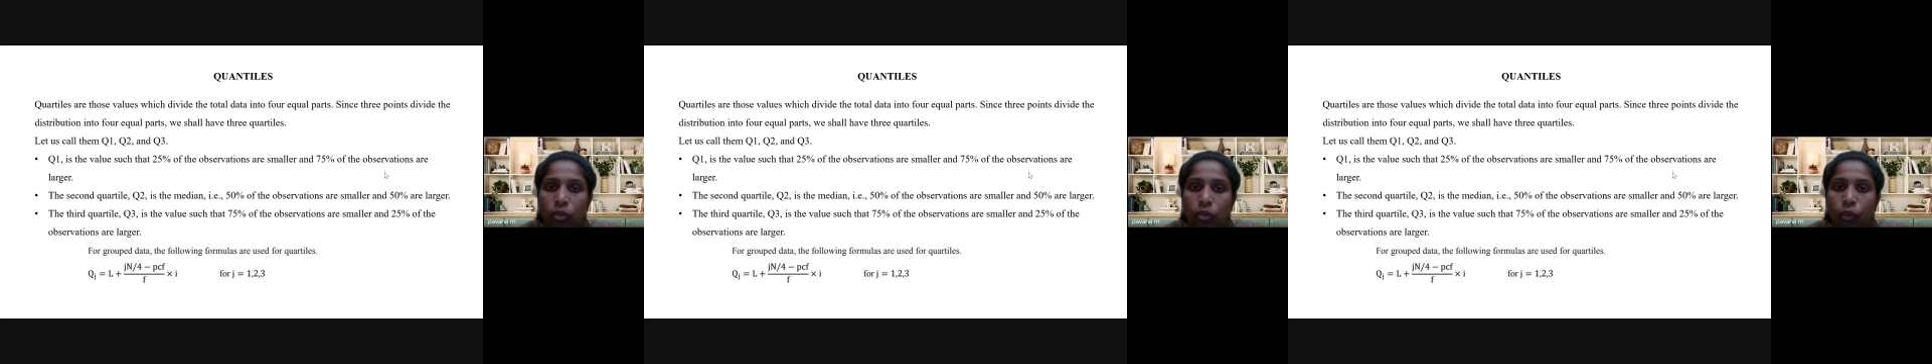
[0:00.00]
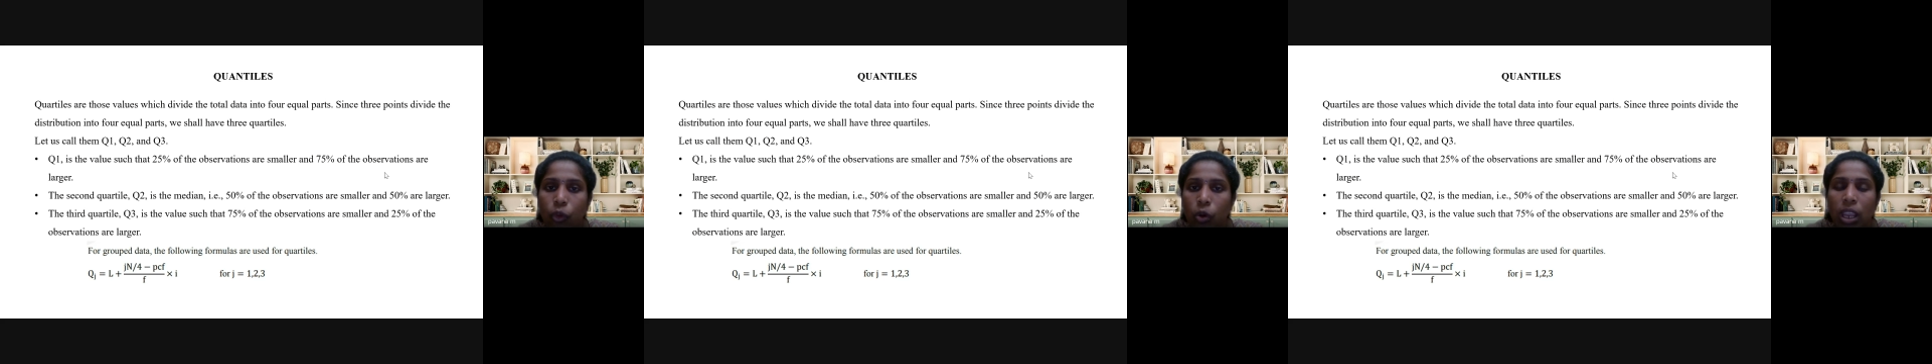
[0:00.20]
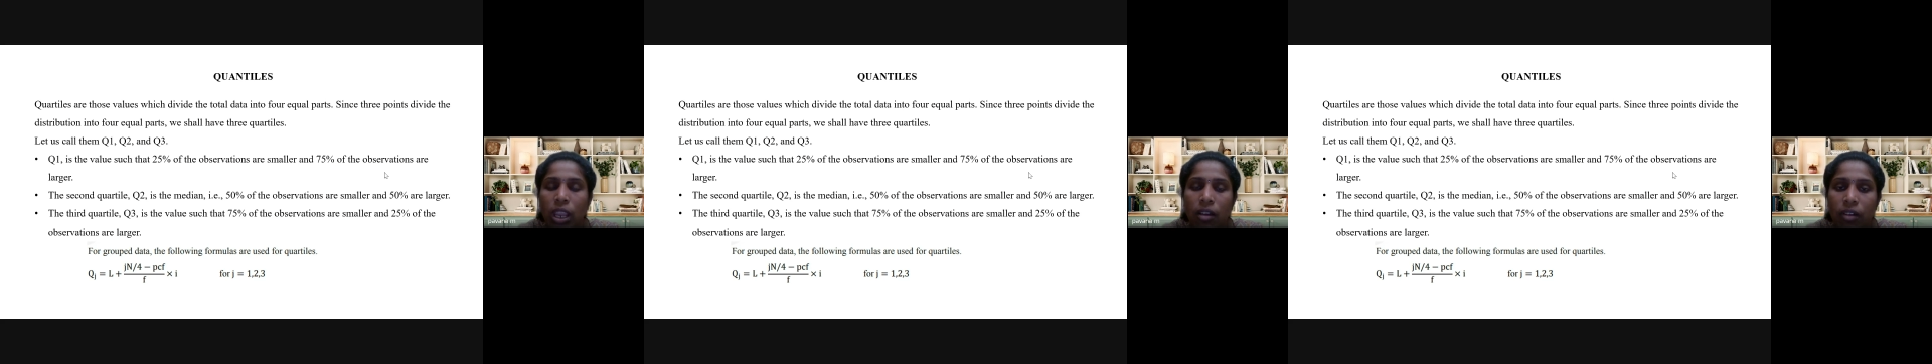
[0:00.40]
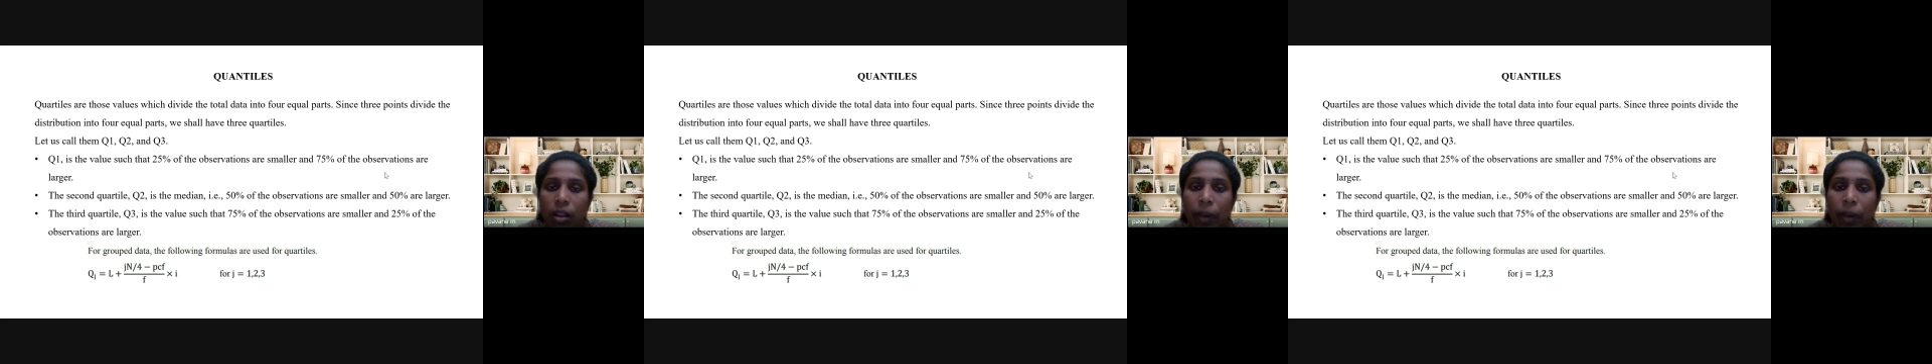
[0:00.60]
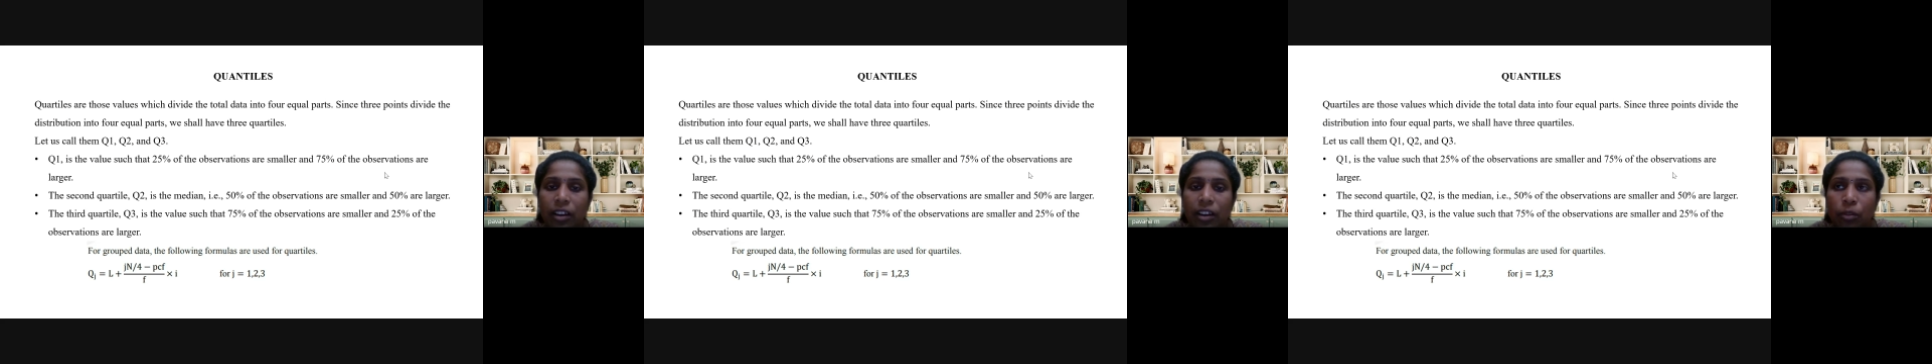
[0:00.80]
Four equal
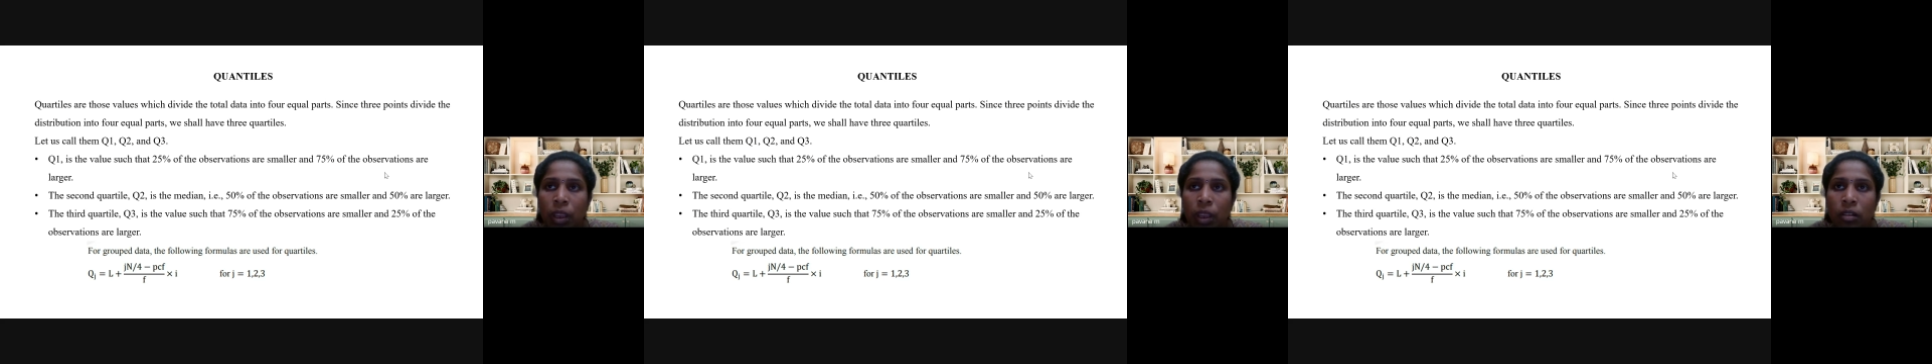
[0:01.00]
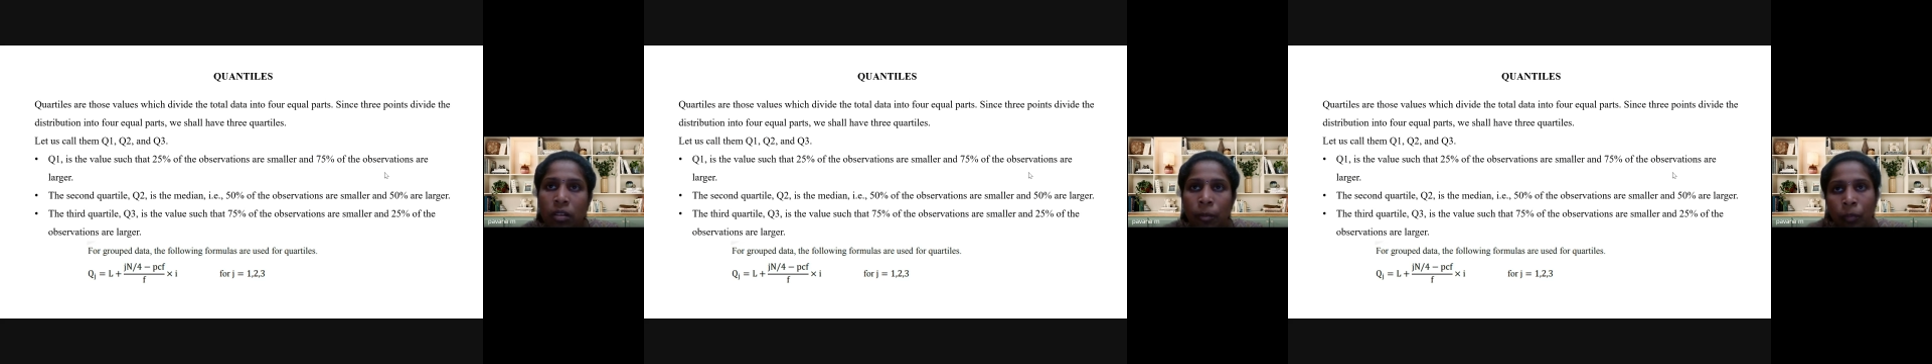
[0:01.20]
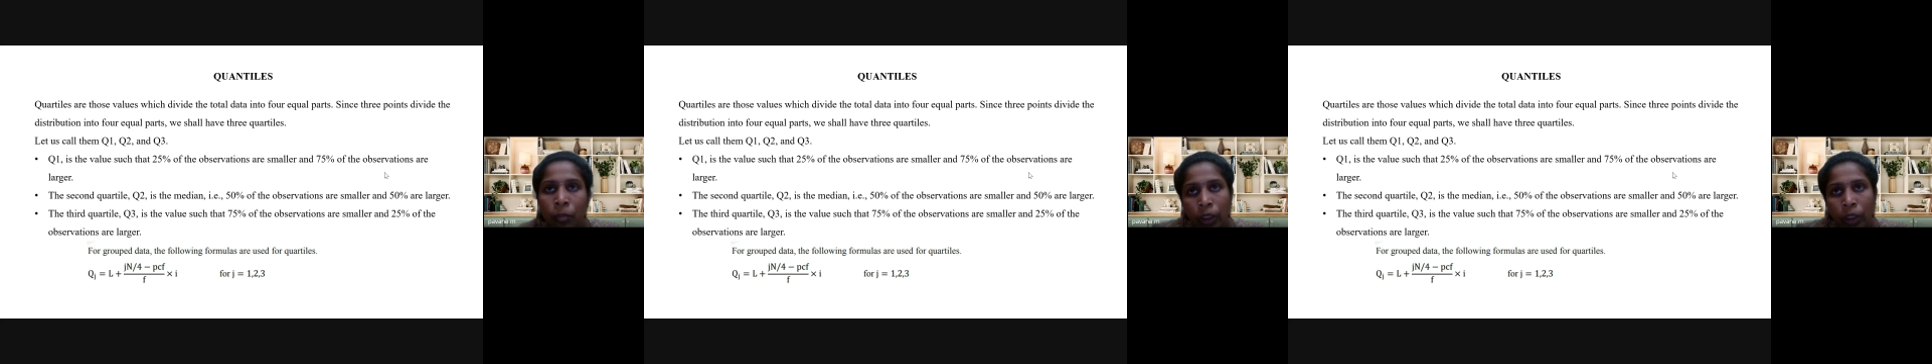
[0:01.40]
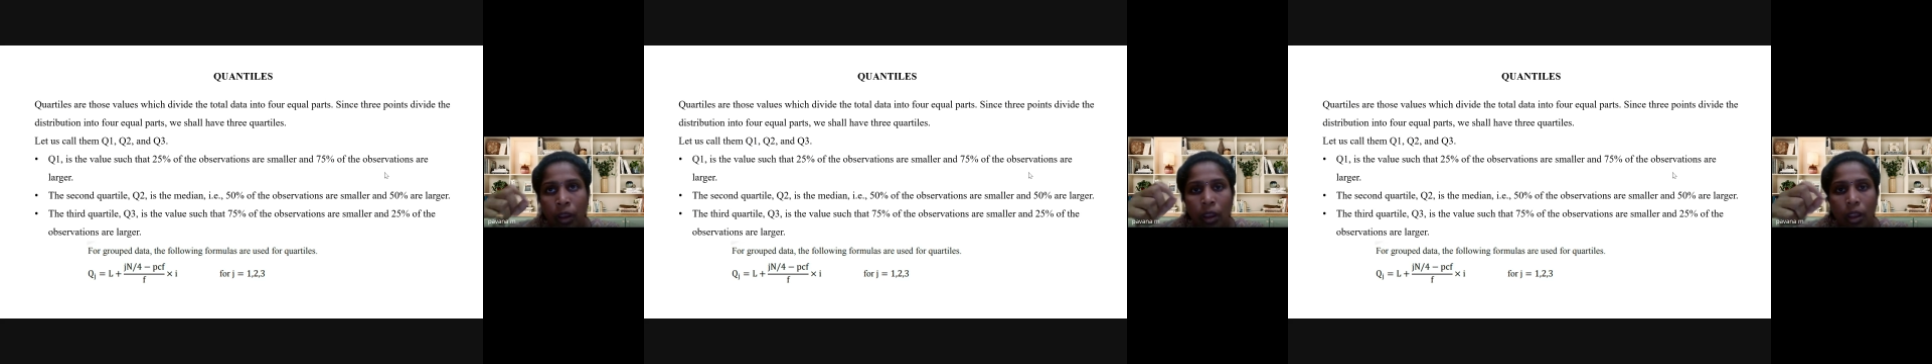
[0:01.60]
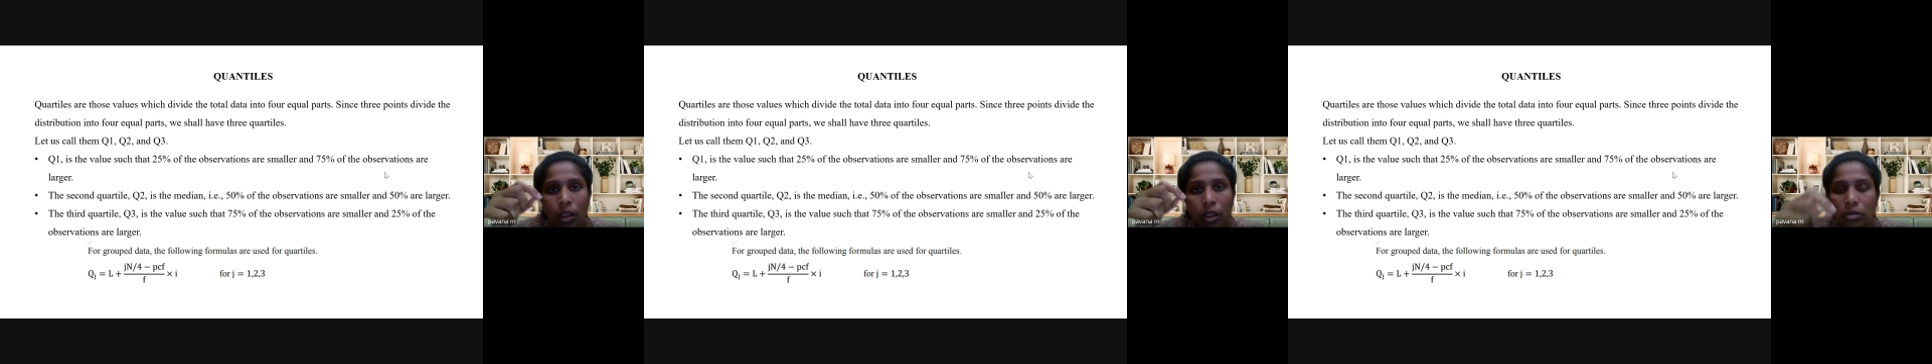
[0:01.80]
part means
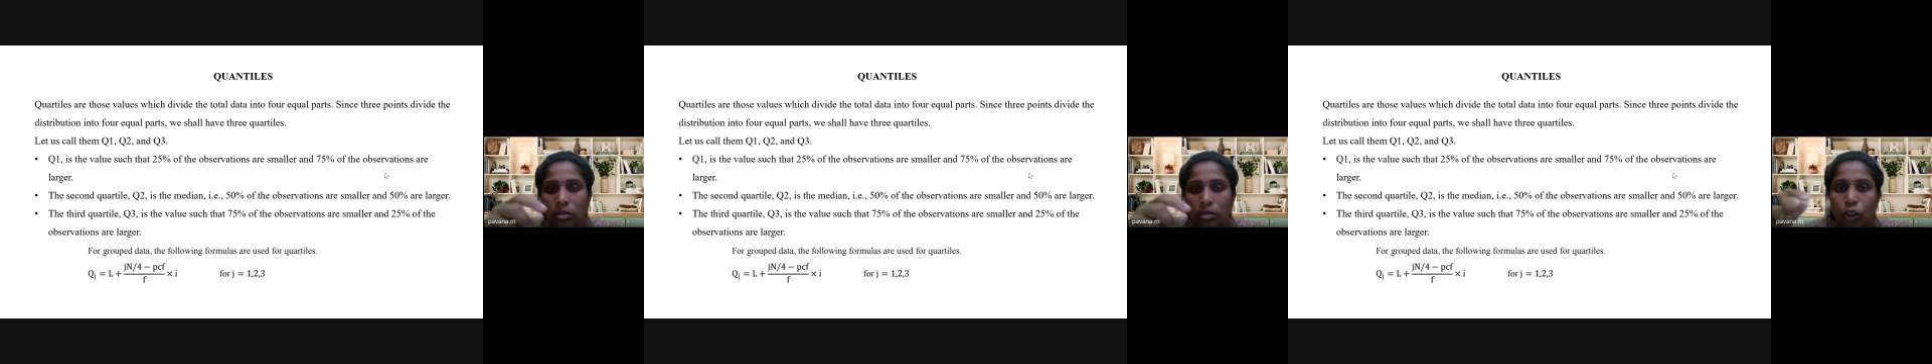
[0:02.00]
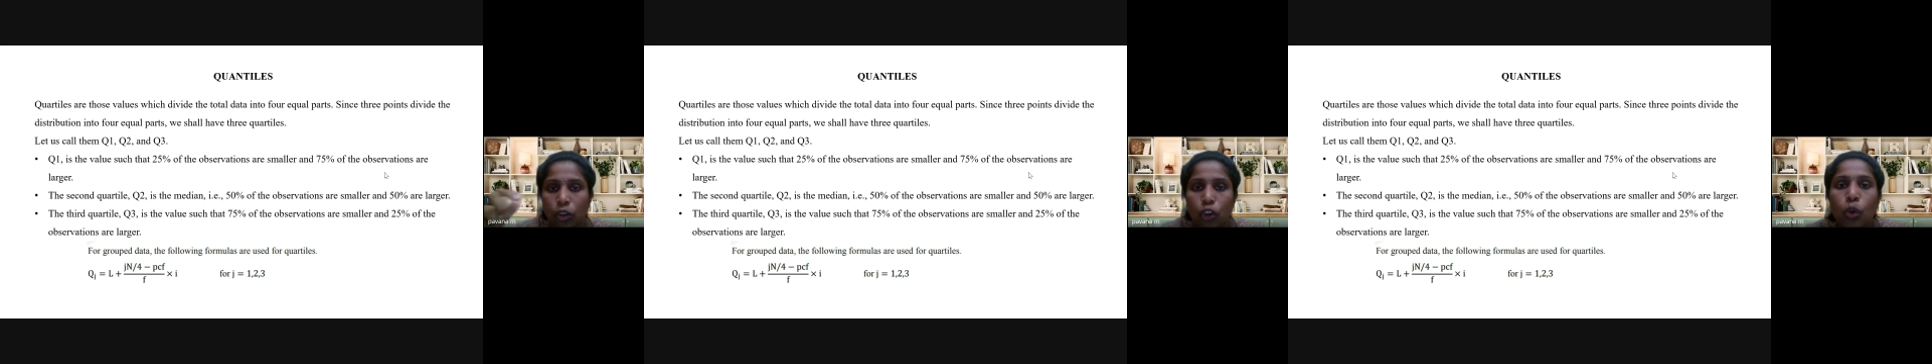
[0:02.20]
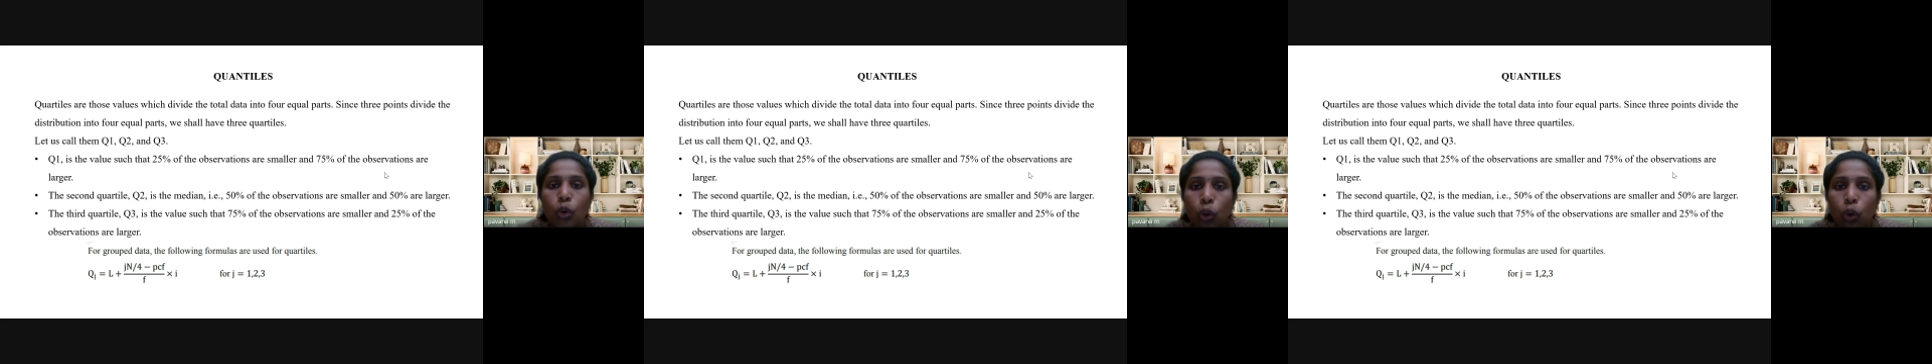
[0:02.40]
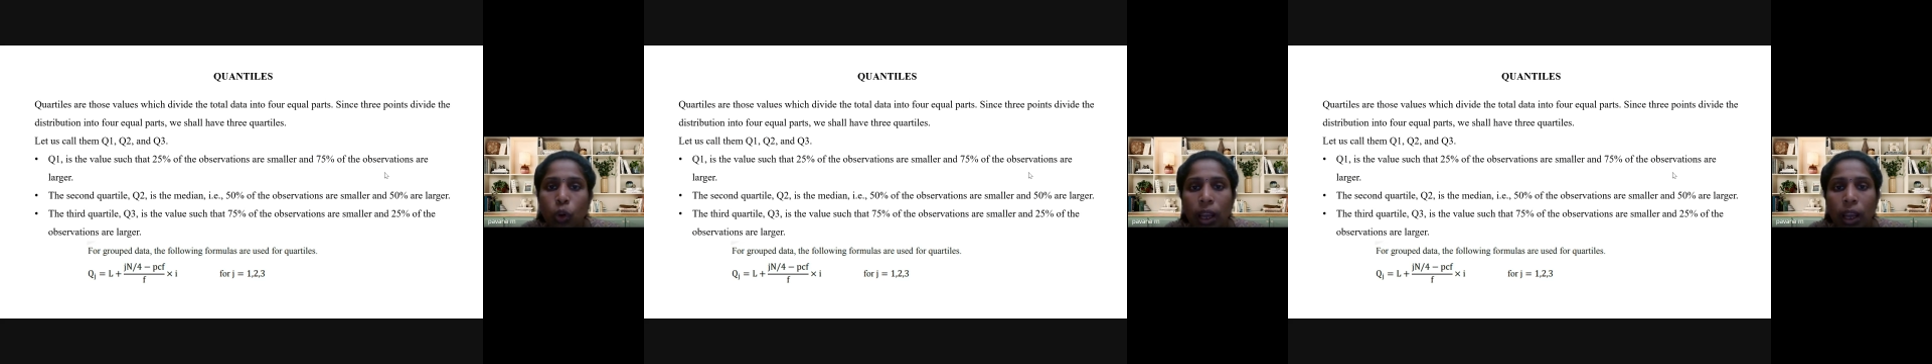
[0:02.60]
Q2